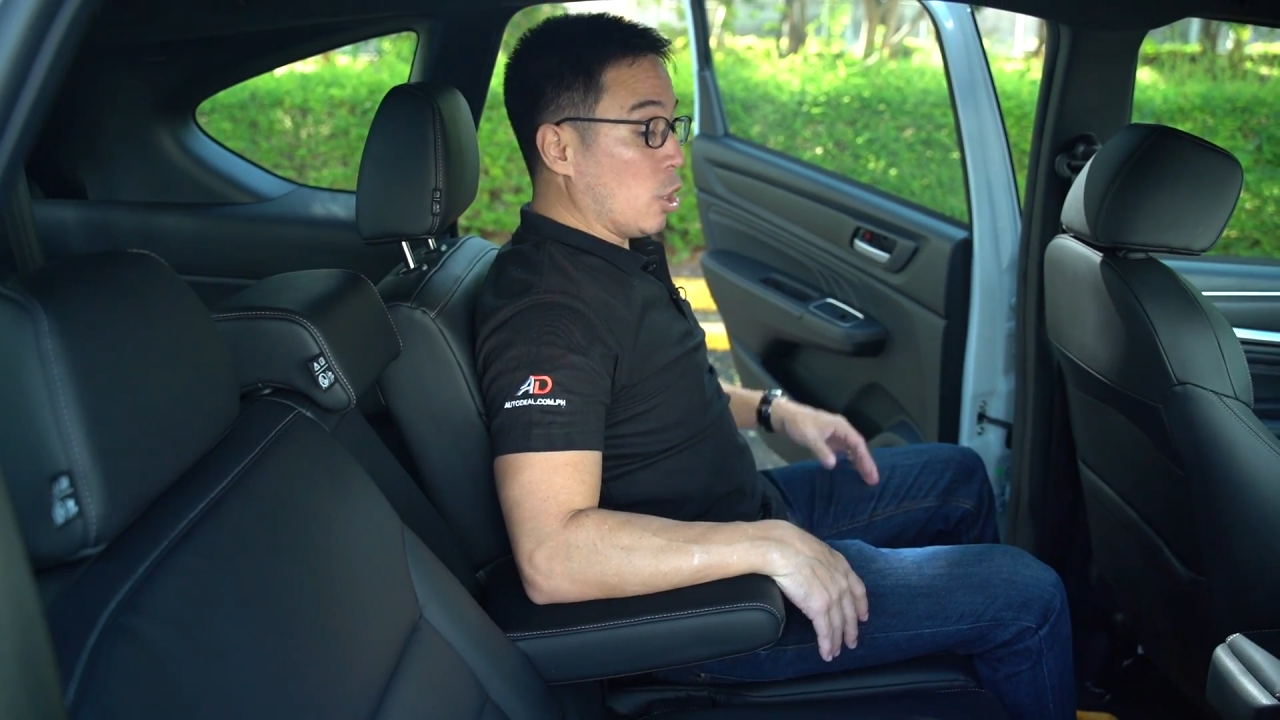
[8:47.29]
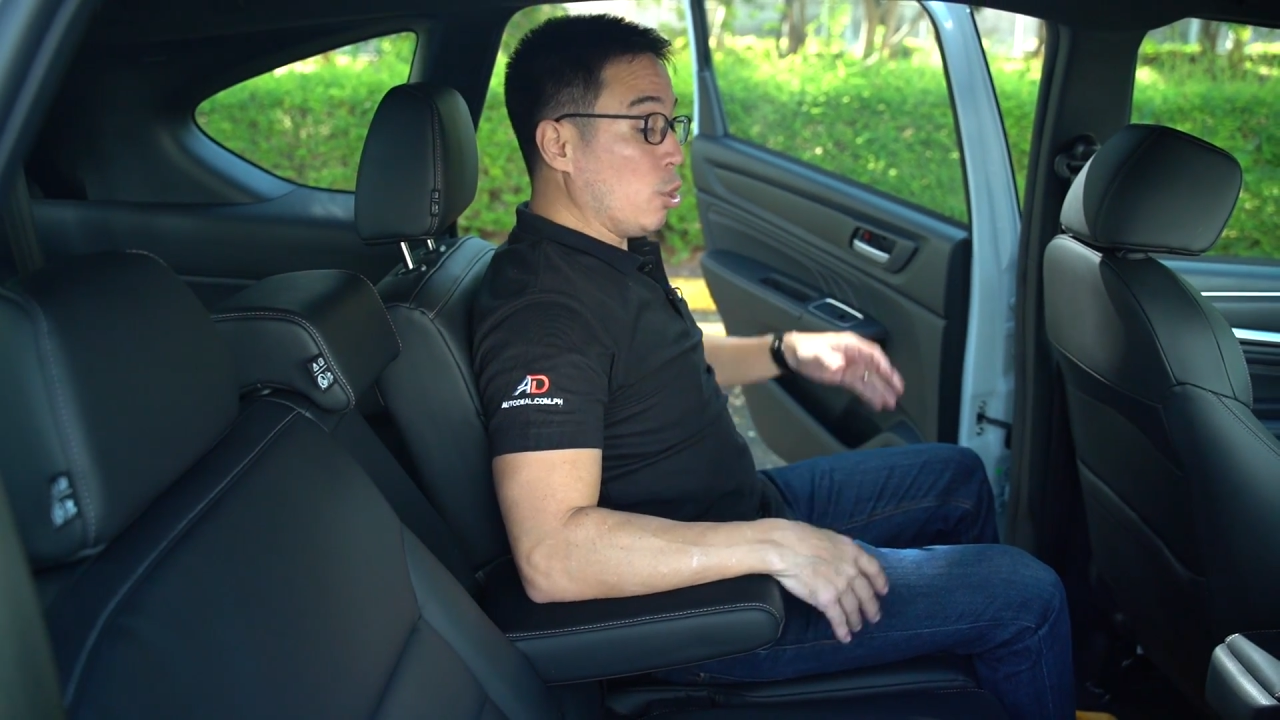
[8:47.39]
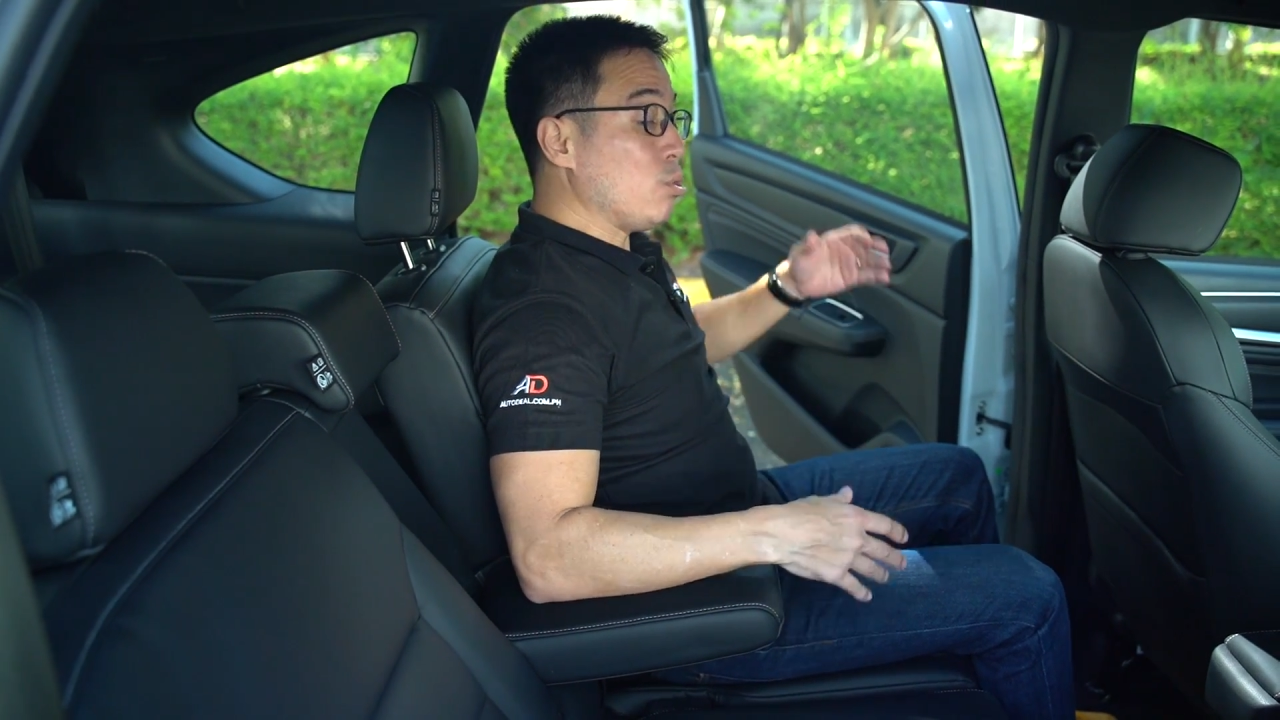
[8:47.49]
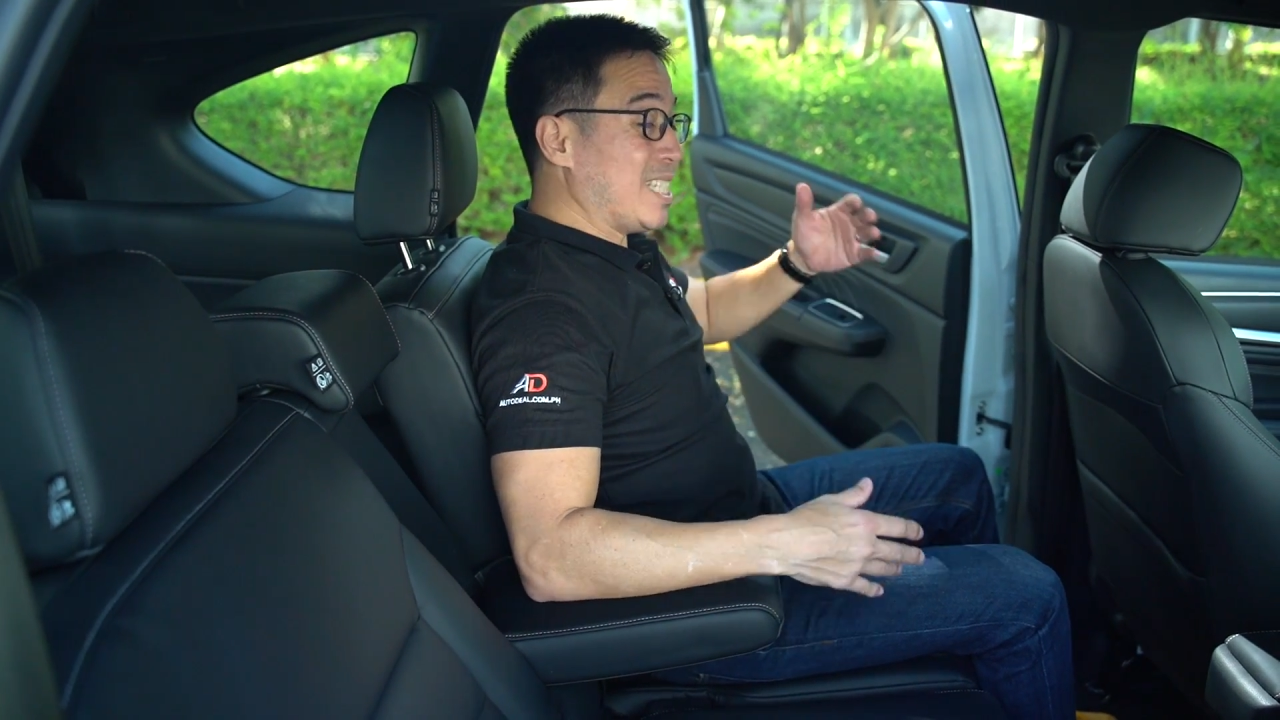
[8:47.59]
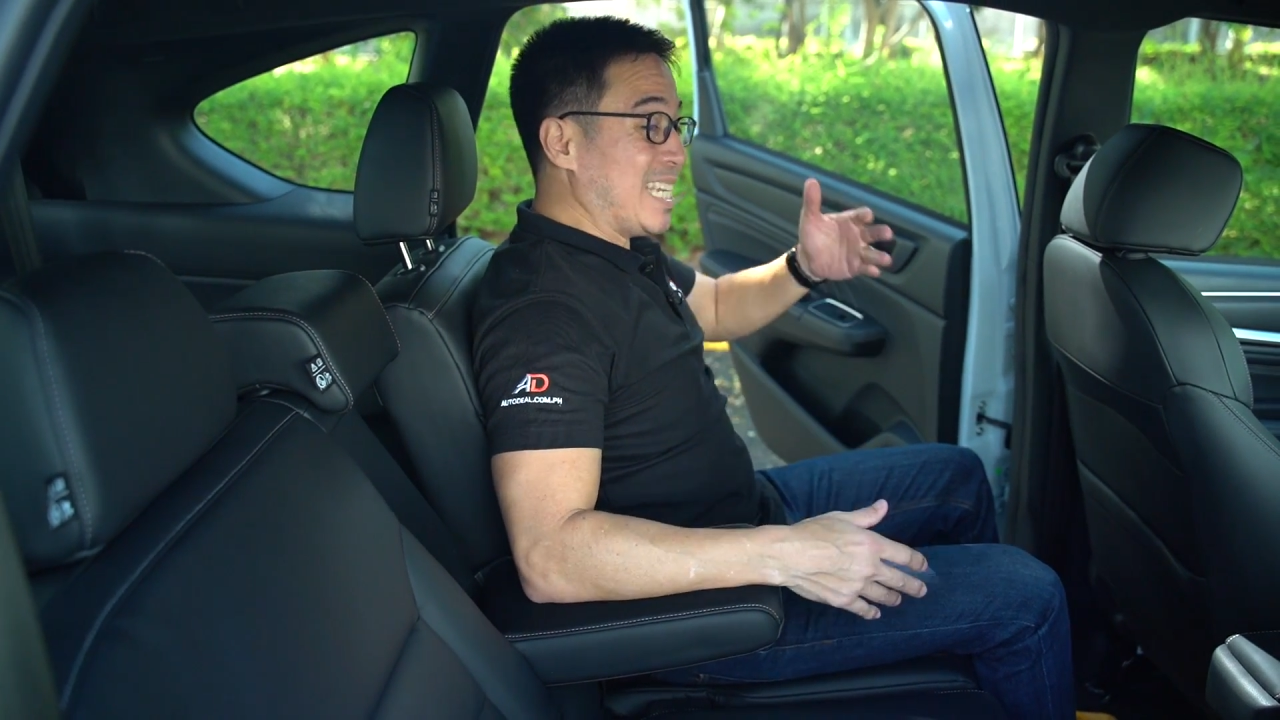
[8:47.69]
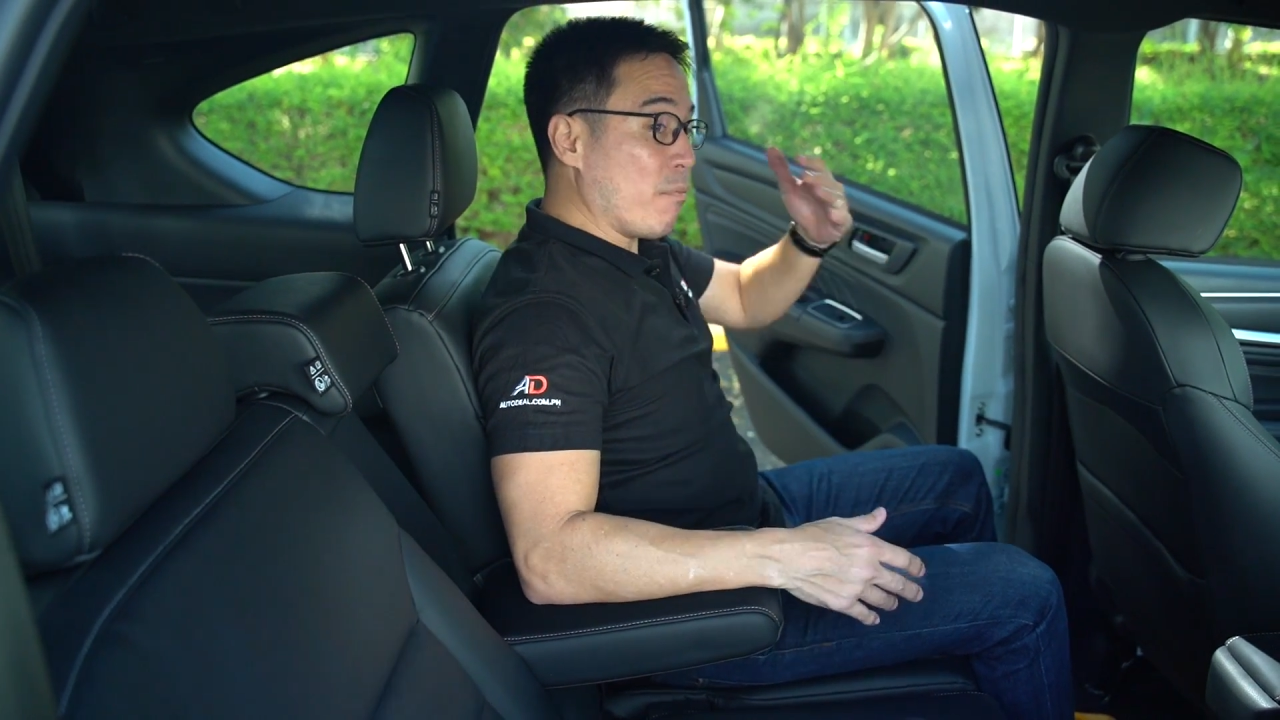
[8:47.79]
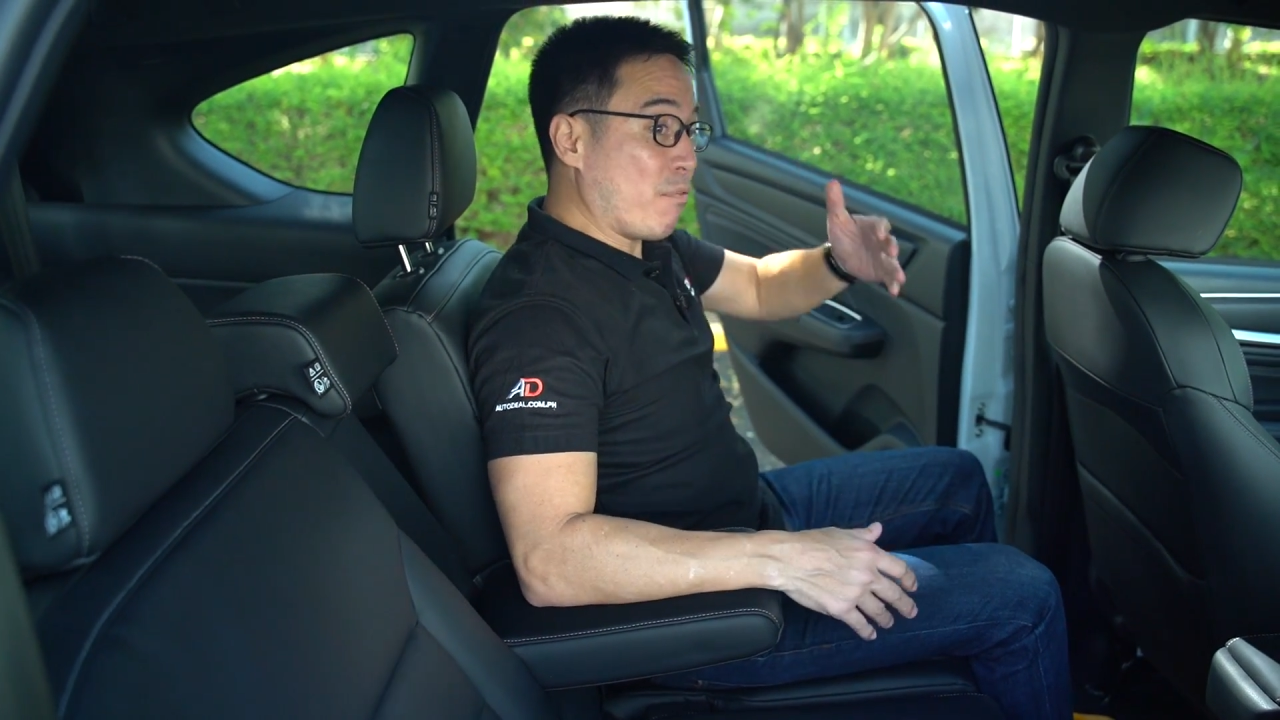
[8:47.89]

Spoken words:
You sit